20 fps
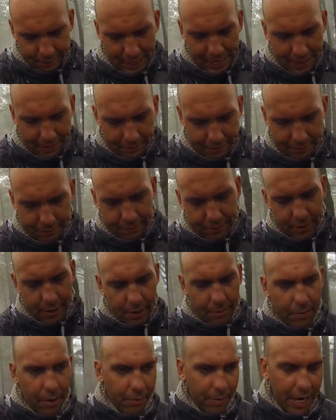but
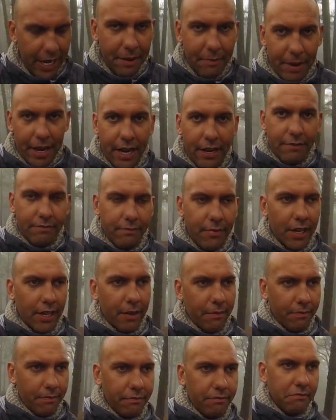I'm getting better like
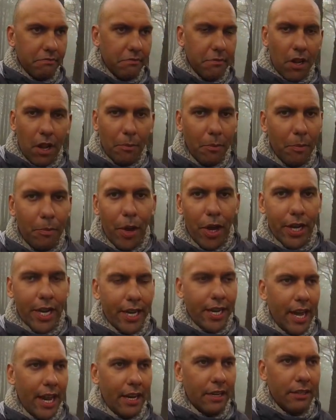I'm a lot more perky
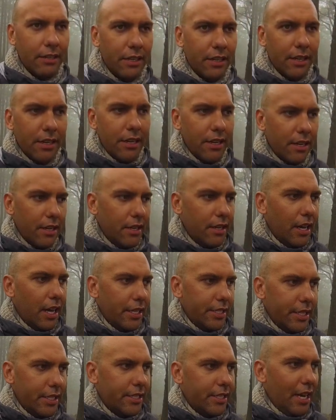now
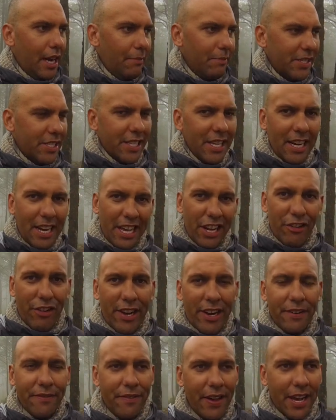it's just um, just the
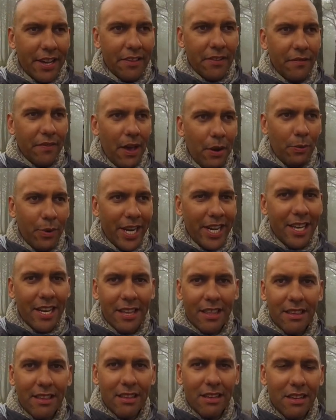lingering effects of that
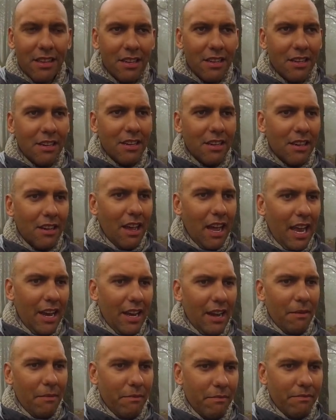weakness and
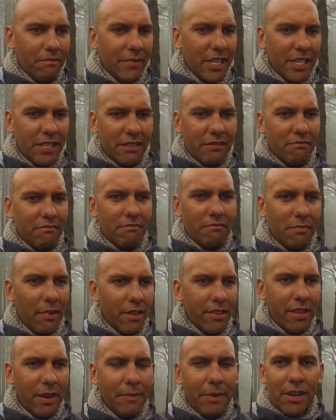um, just my
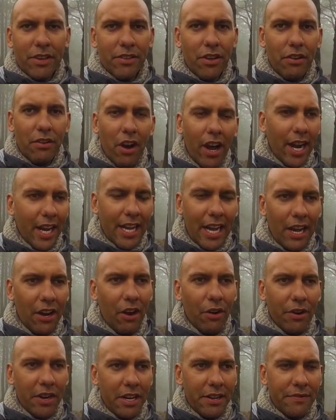stomach is not right. I can't
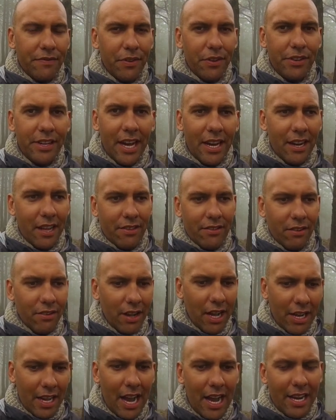hold any food down. I still
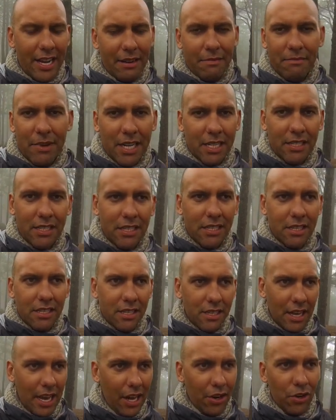I can't eat much
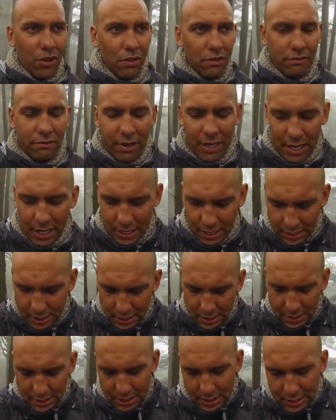at all really.
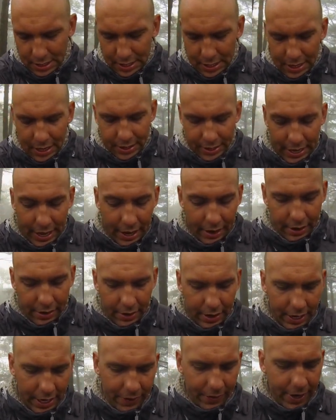So
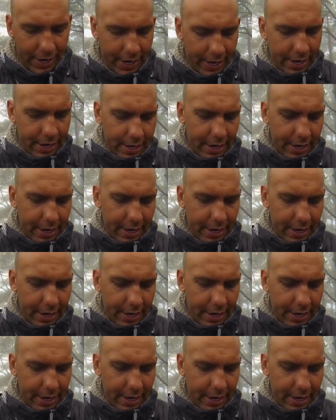anyway,